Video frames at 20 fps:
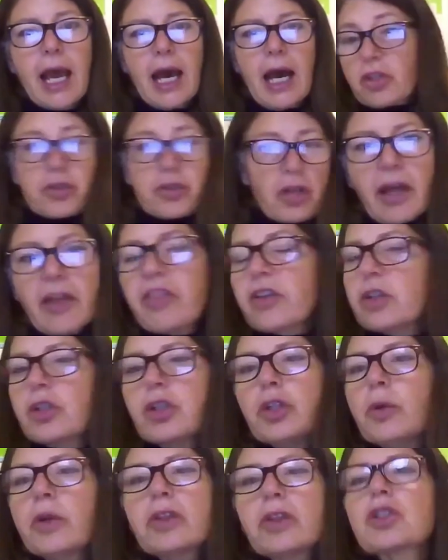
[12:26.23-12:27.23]
There's nothing
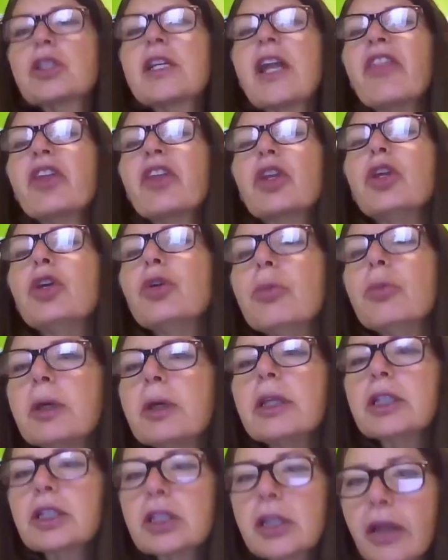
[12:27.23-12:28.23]
to it. There's nothing
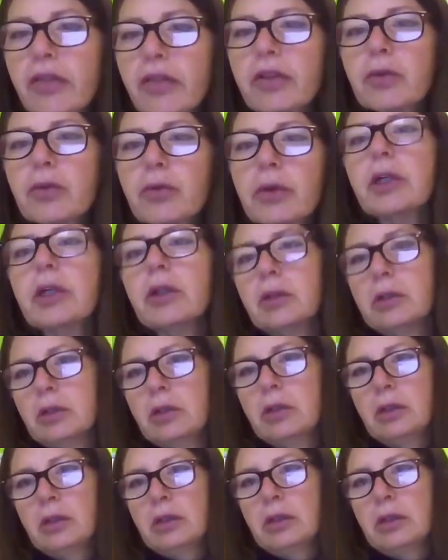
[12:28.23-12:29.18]
human. There's nothing real.